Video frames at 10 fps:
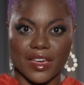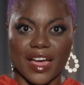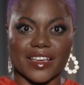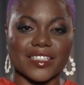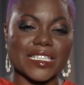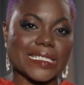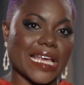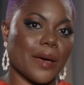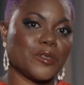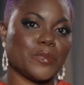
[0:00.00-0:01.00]
I had
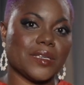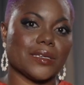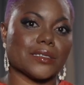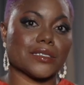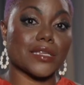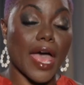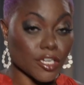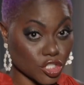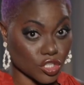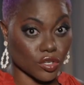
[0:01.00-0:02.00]
stopped being
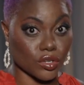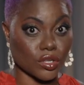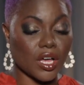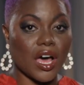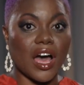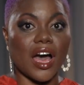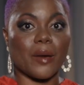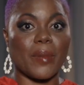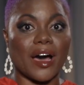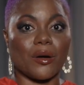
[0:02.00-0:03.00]
intentional
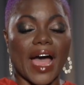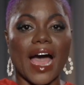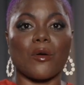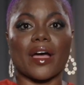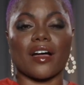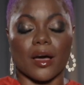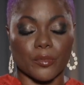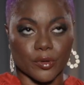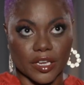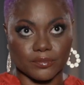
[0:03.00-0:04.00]
about how I
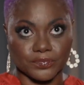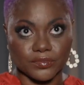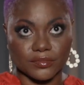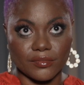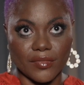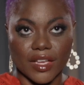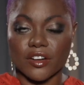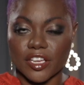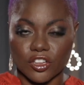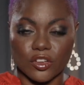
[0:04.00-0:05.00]
operate. And
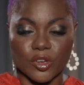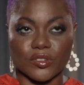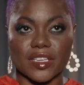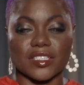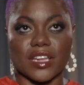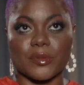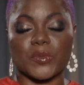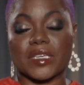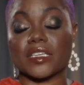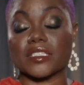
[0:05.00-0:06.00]
I'll get a little emotional. I stopped
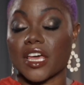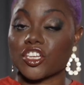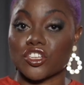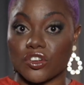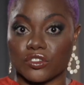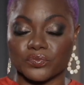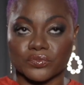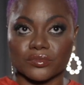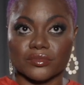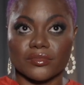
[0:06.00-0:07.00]
being intentional
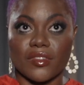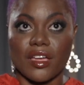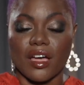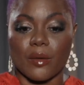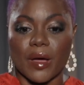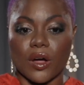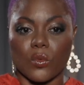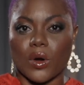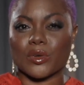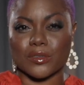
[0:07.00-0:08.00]
about
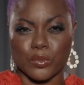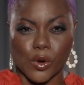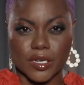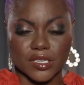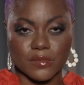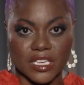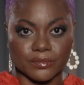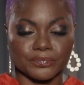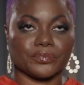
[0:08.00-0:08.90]
what was important to me.